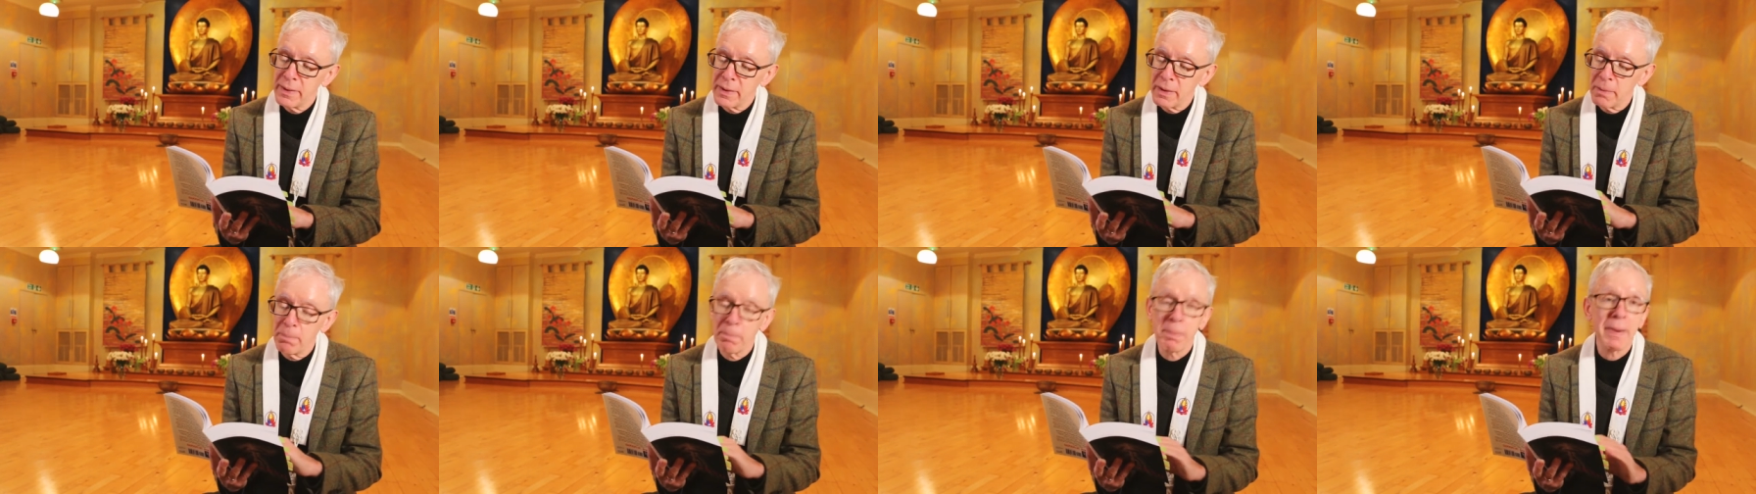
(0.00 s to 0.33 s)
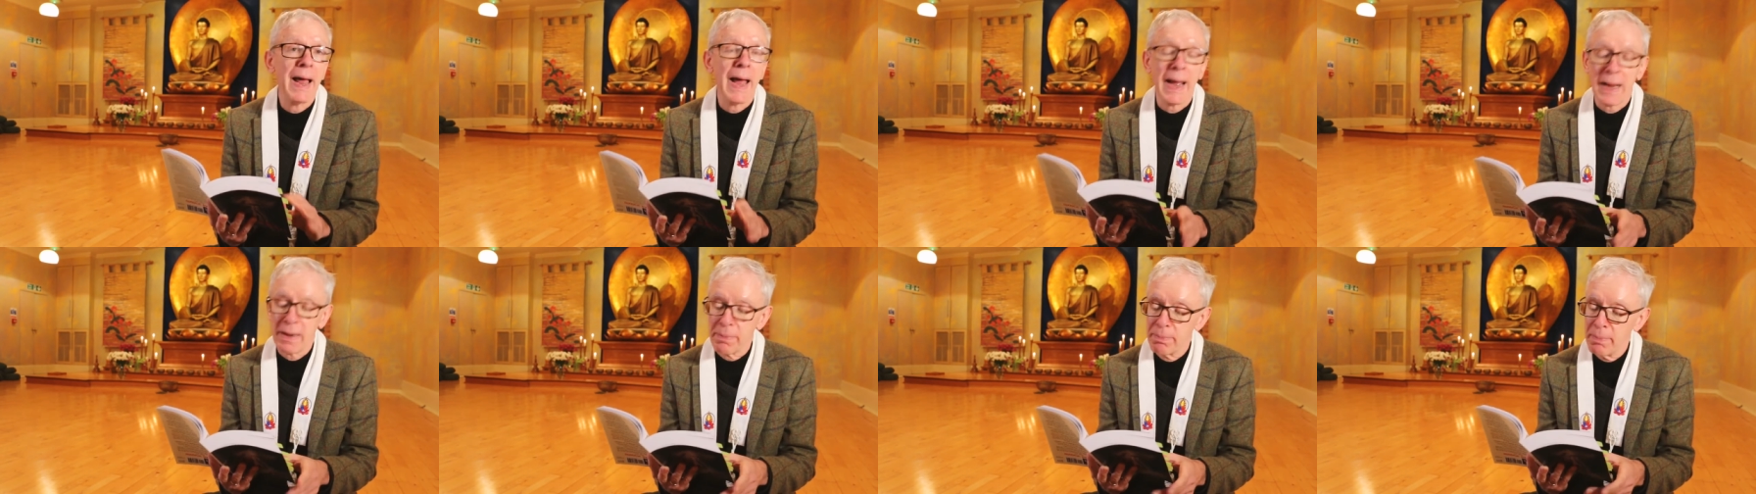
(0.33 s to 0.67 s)
a
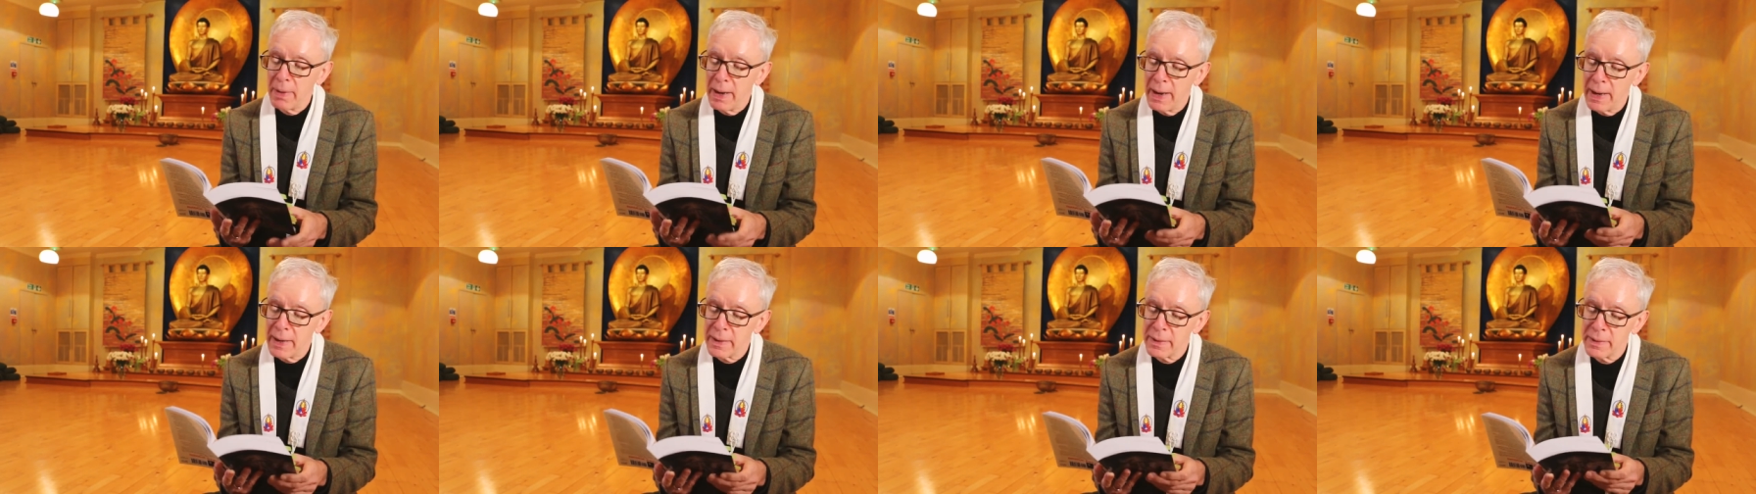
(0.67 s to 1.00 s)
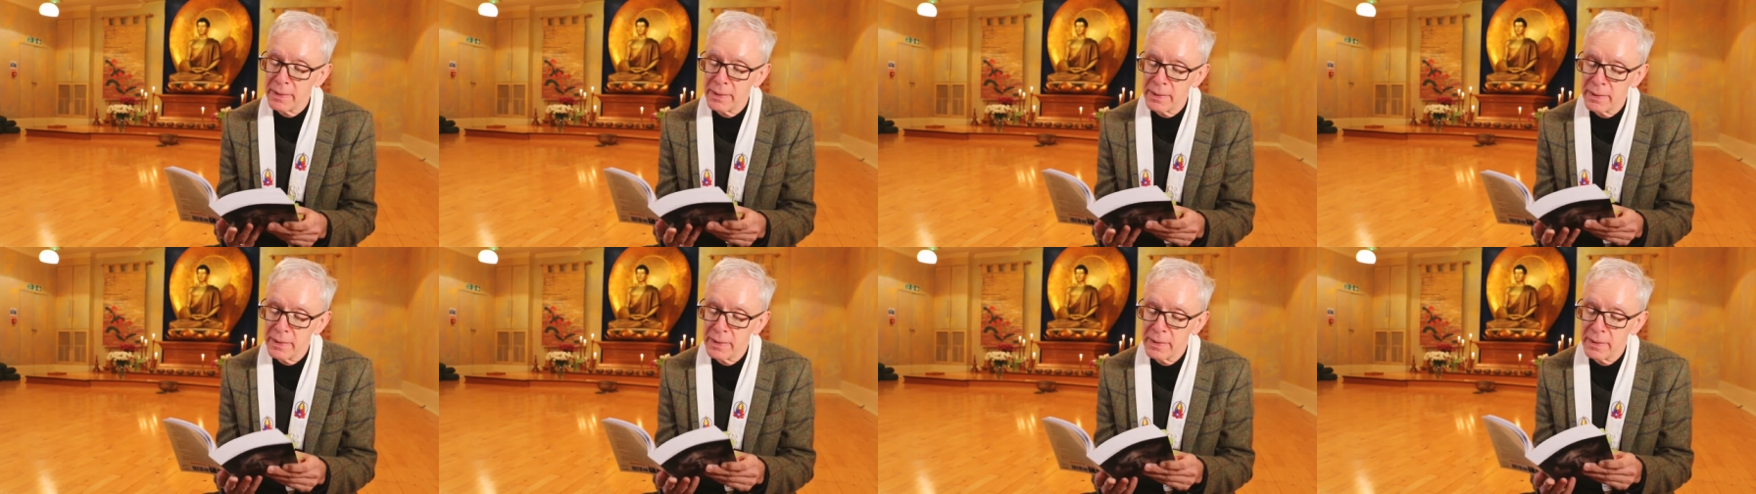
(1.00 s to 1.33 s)
black
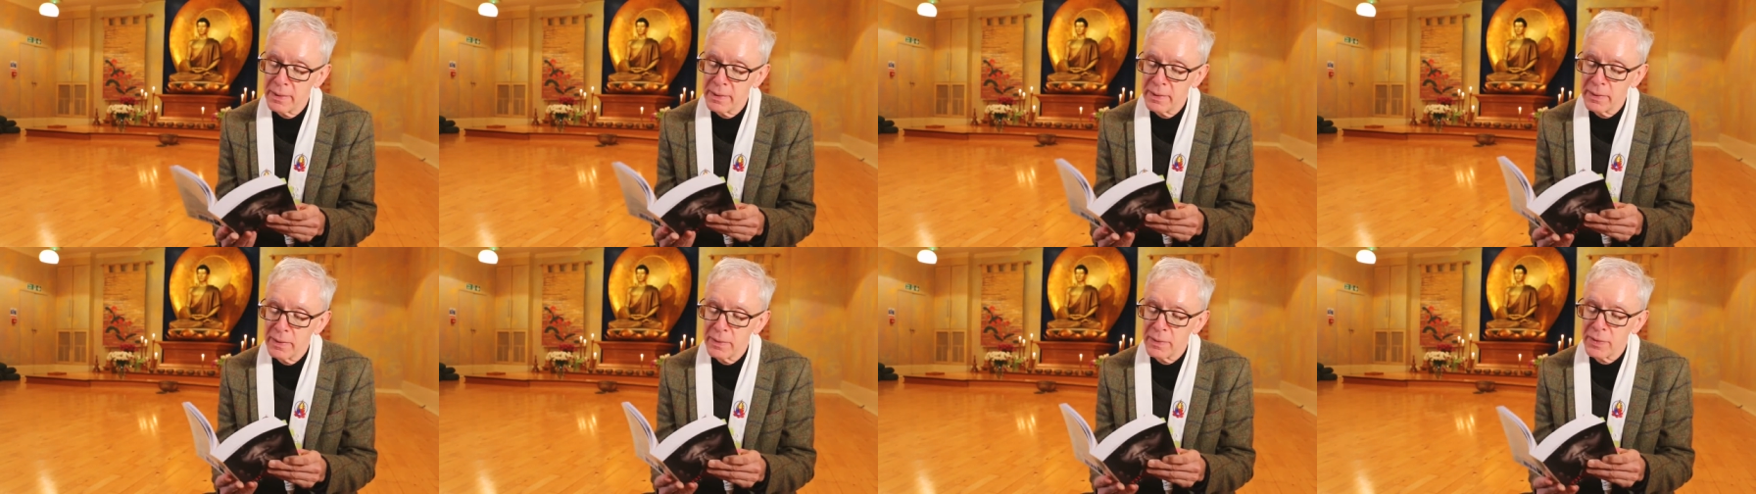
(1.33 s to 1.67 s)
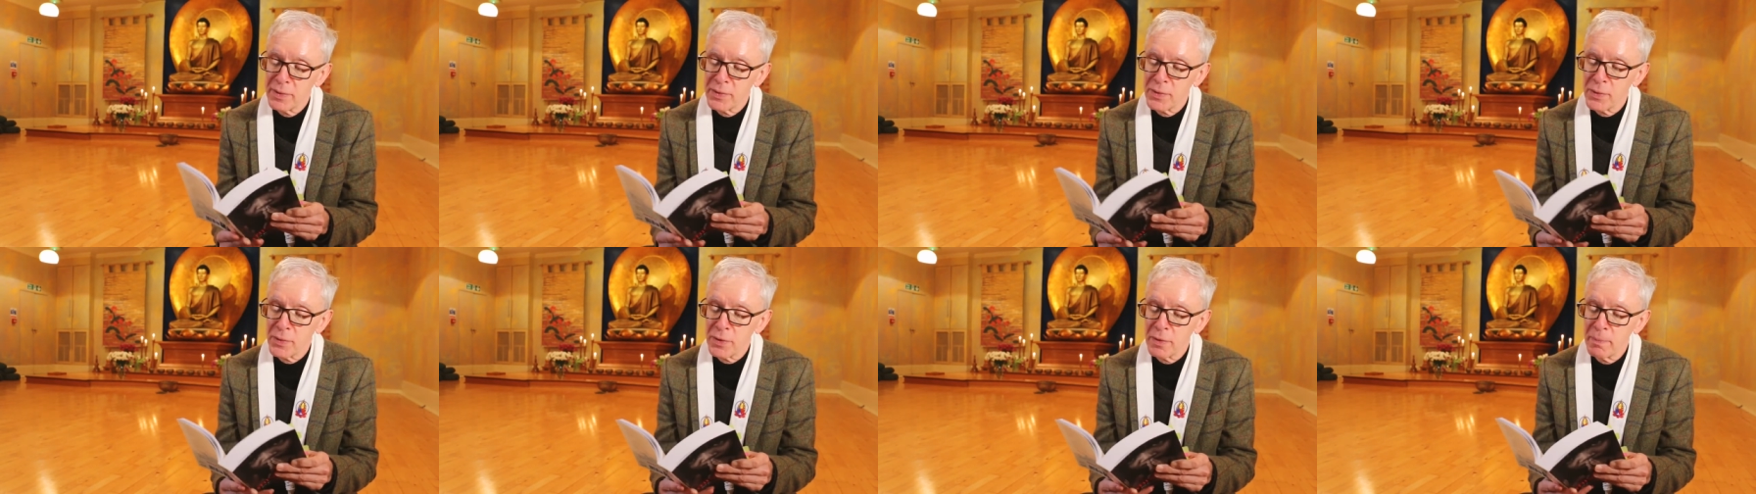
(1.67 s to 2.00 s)
man,
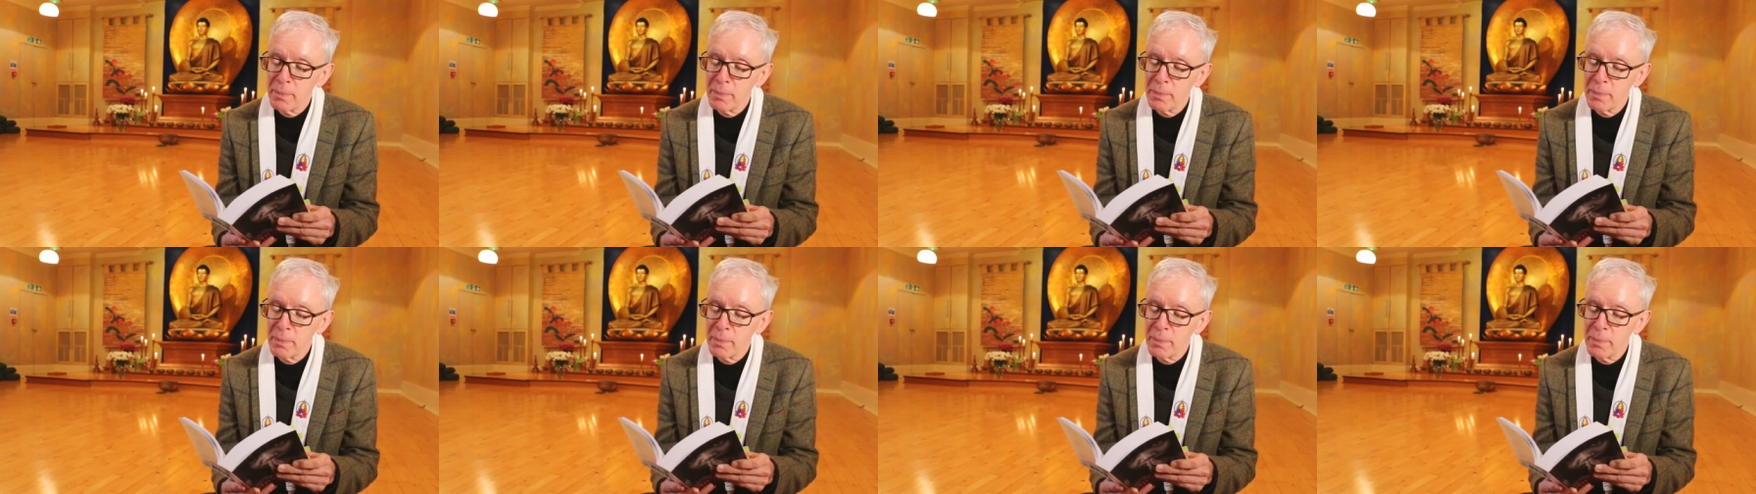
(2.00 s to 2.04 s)
stood